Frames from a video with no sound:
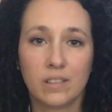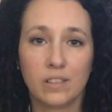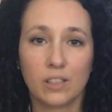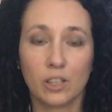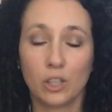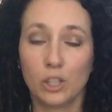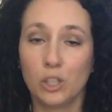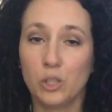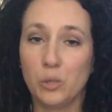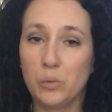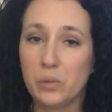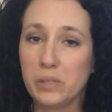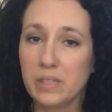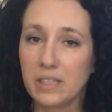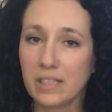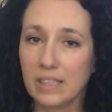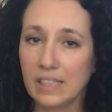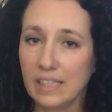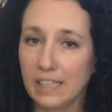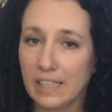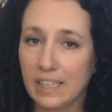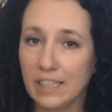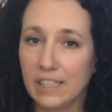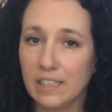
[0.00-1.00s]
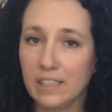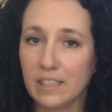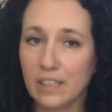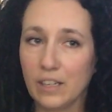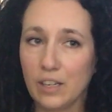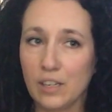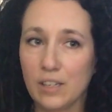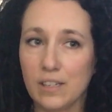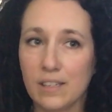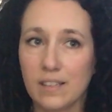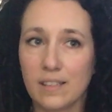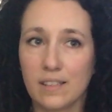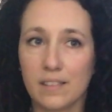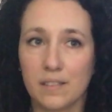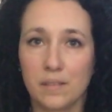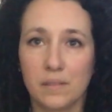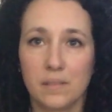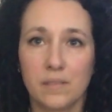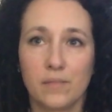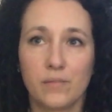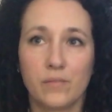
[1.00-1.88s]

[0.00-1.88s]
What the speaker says: loosely because